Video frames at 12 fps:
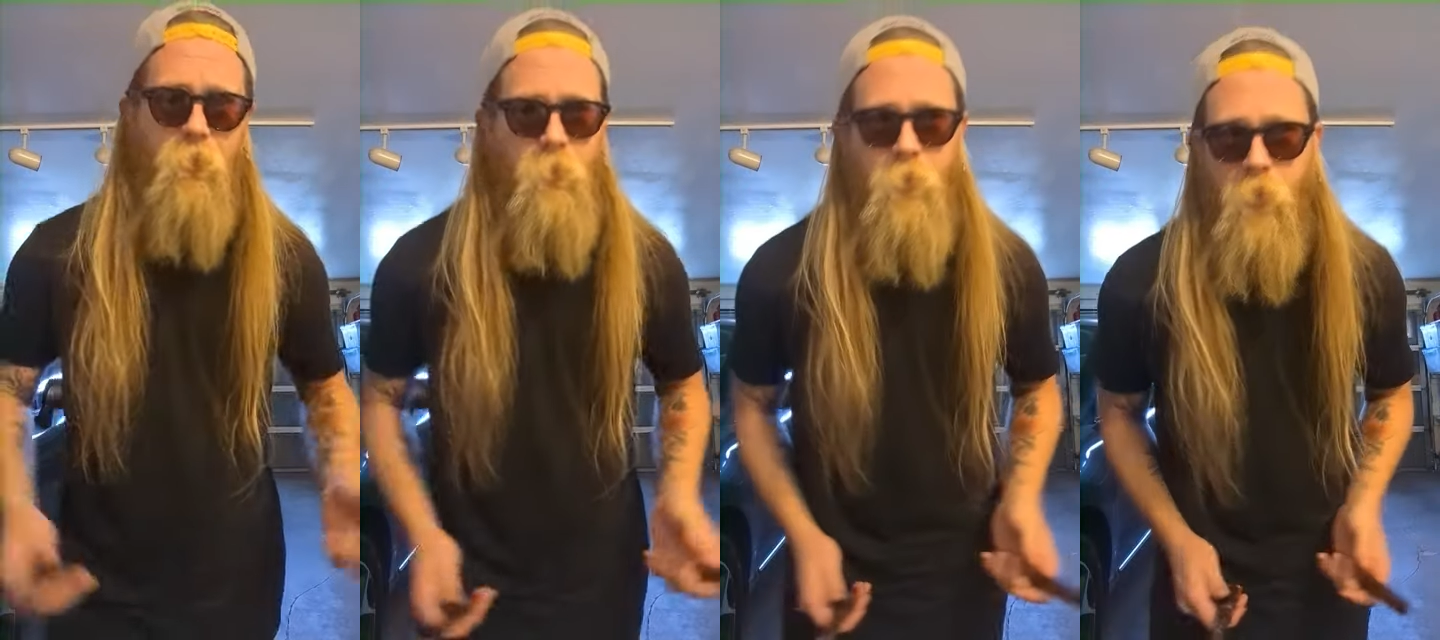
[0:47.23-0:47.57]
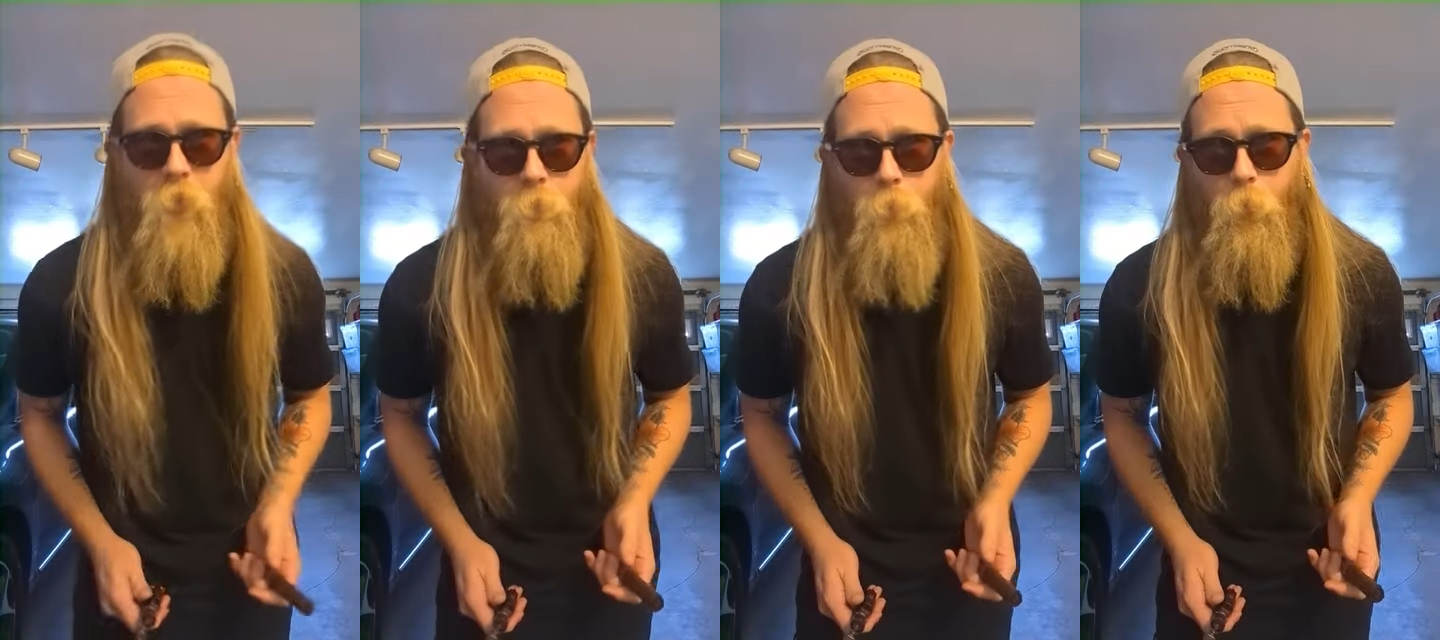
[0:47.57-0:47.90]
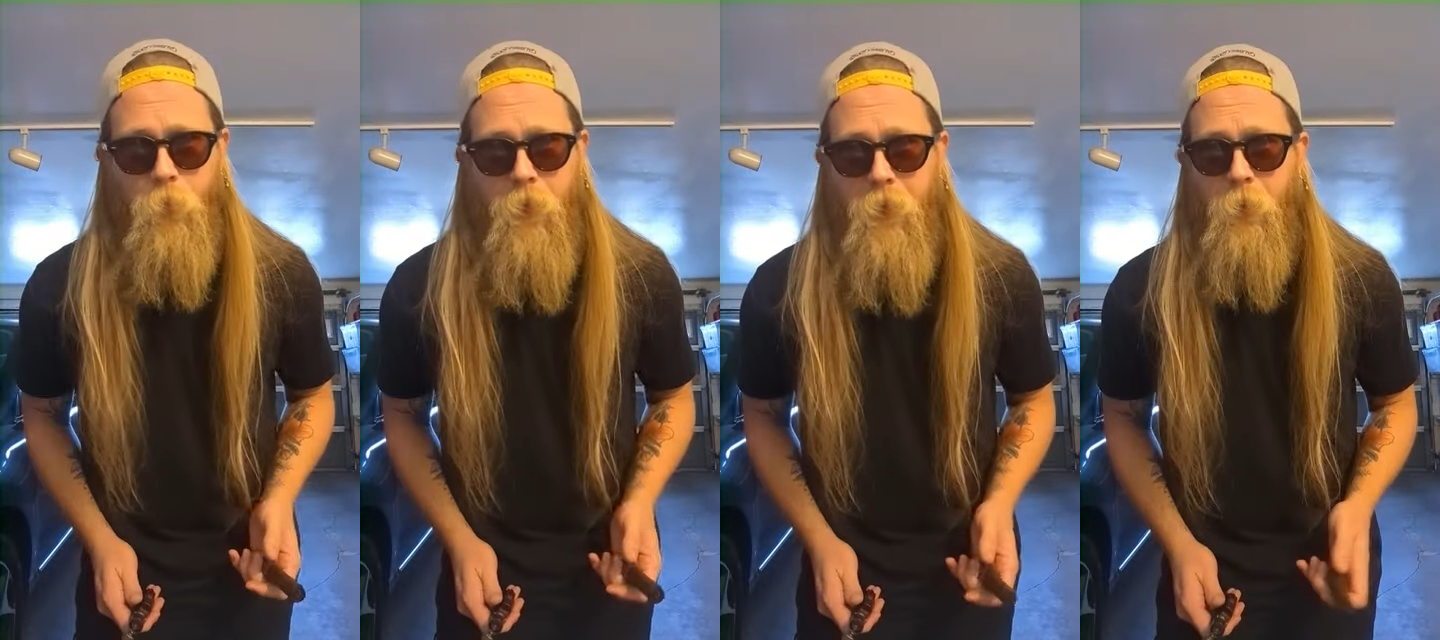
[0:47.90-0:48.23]
to turn it
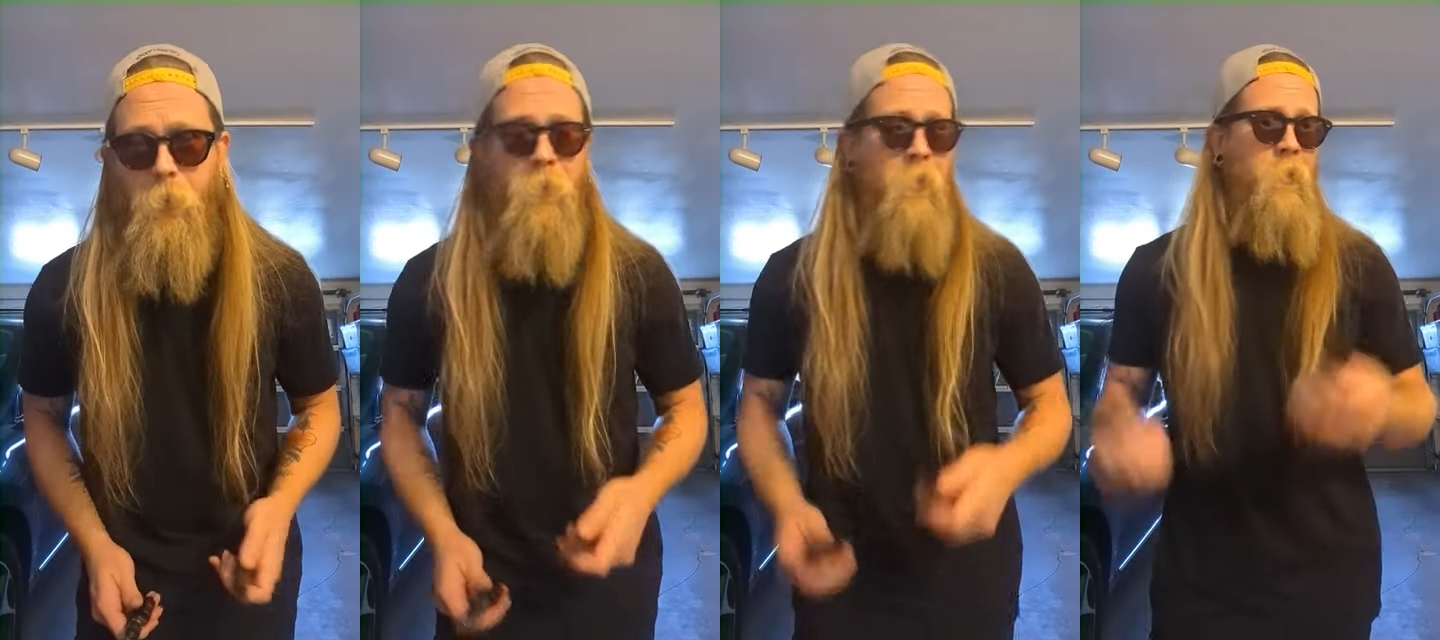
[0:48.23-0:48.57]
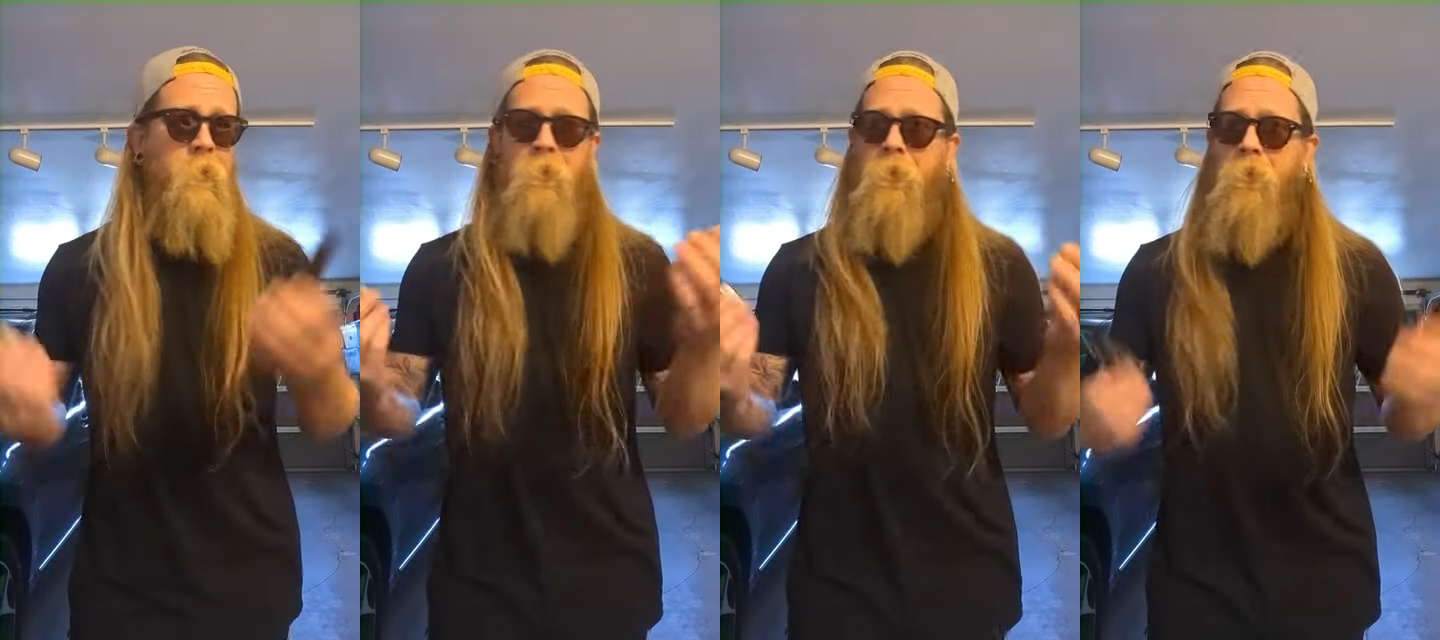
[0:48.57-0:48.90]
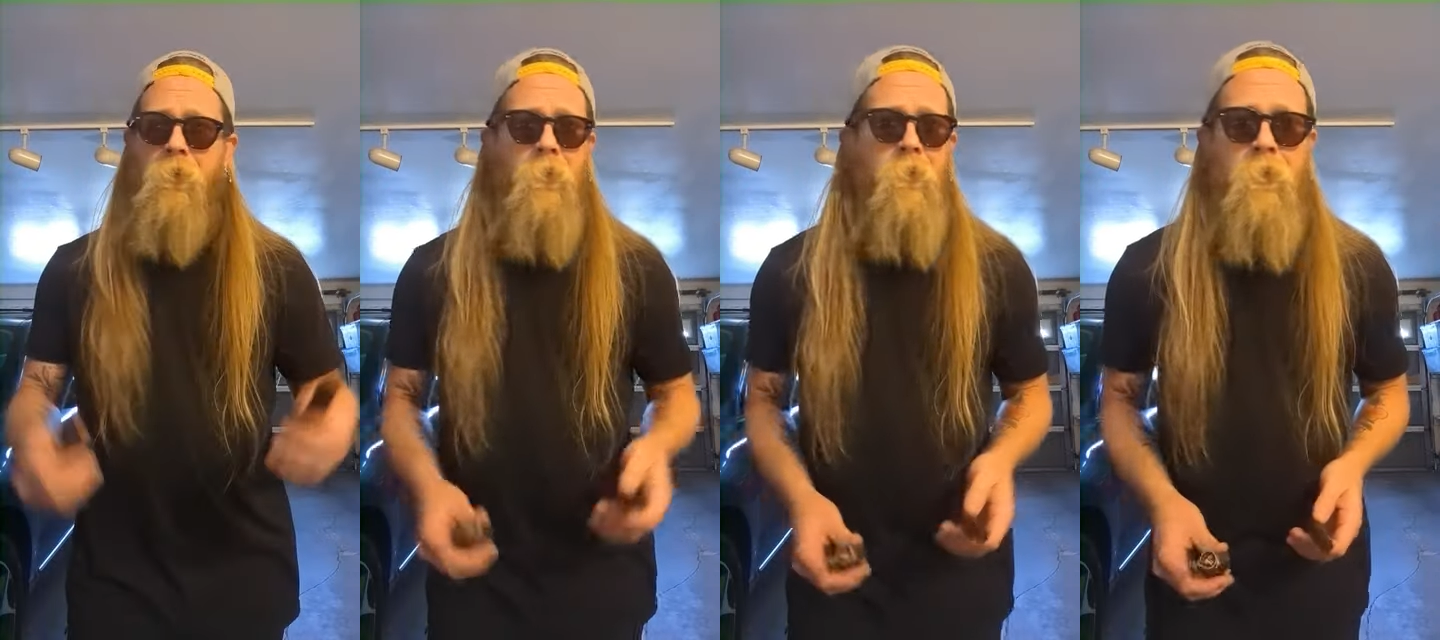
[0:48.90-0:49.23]
up or down.
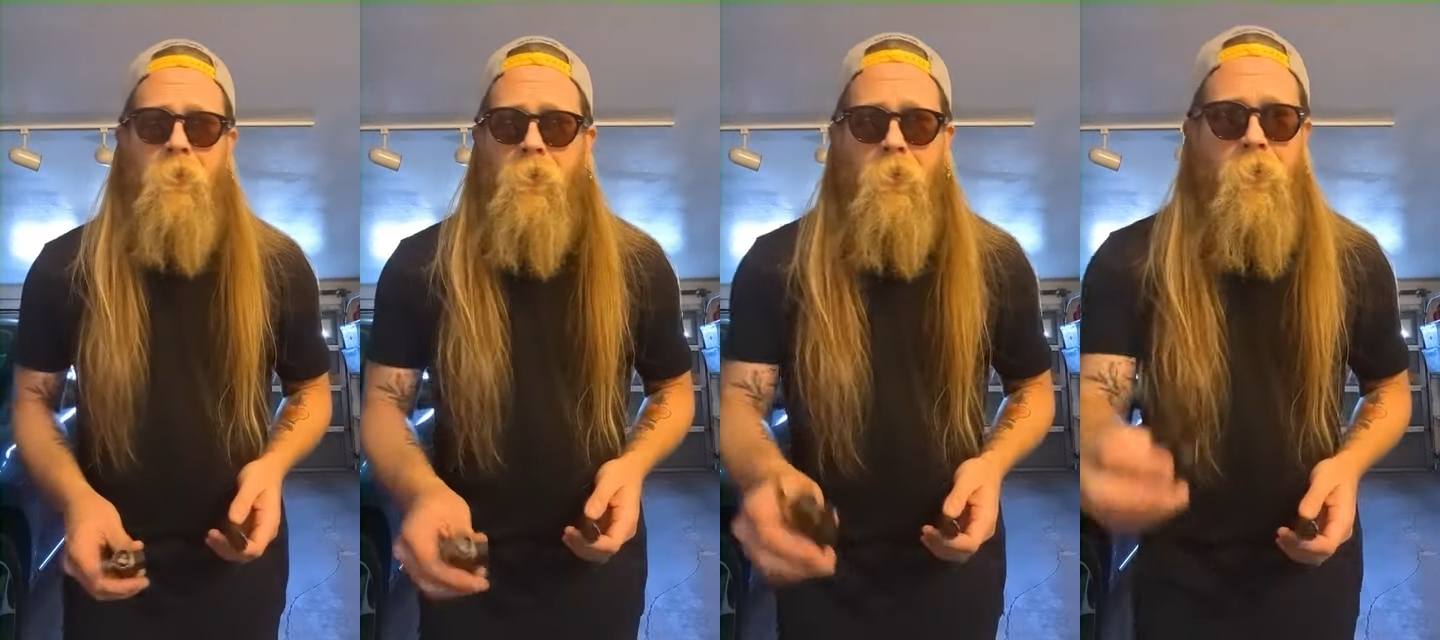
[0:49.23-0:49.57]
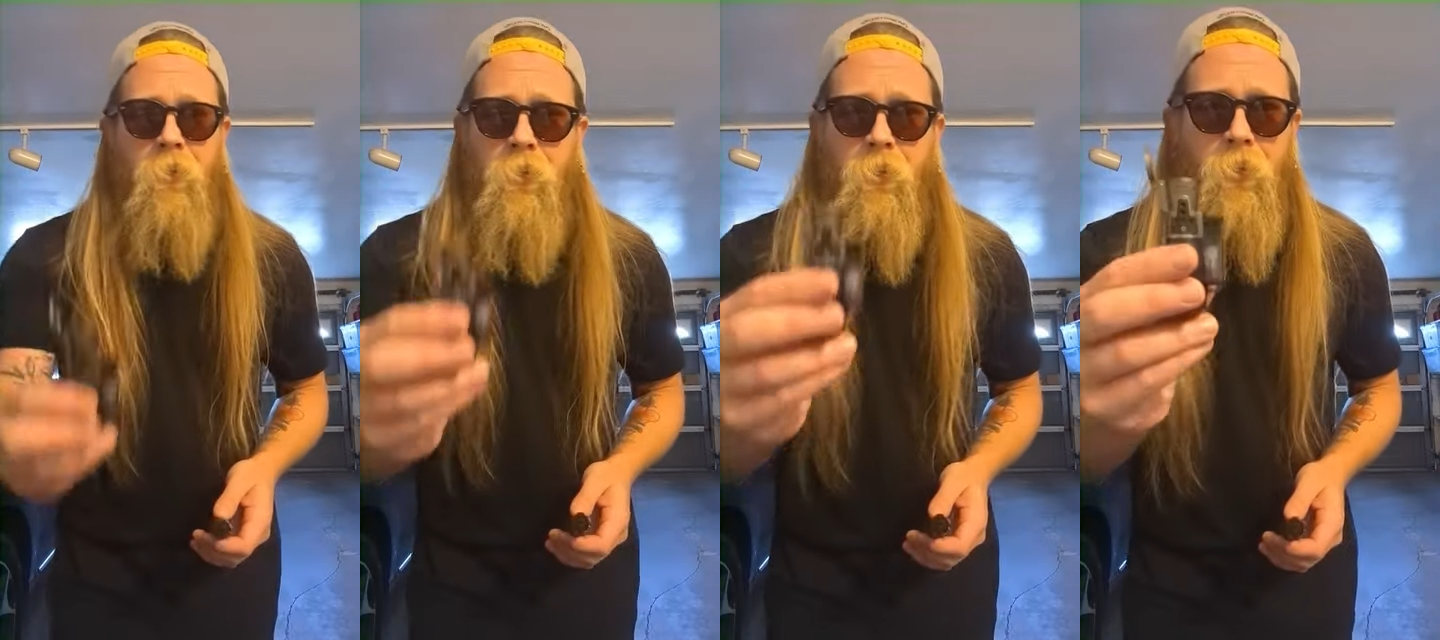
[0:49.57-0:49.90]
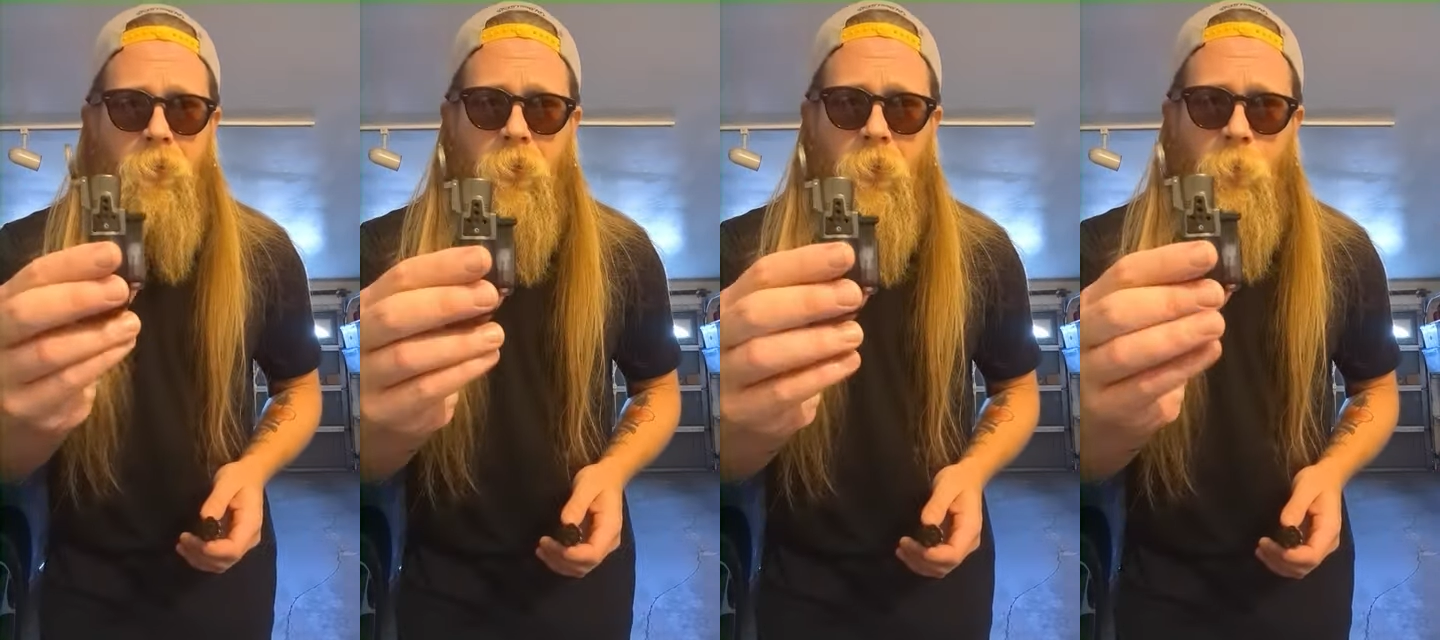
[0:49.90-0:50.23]
Go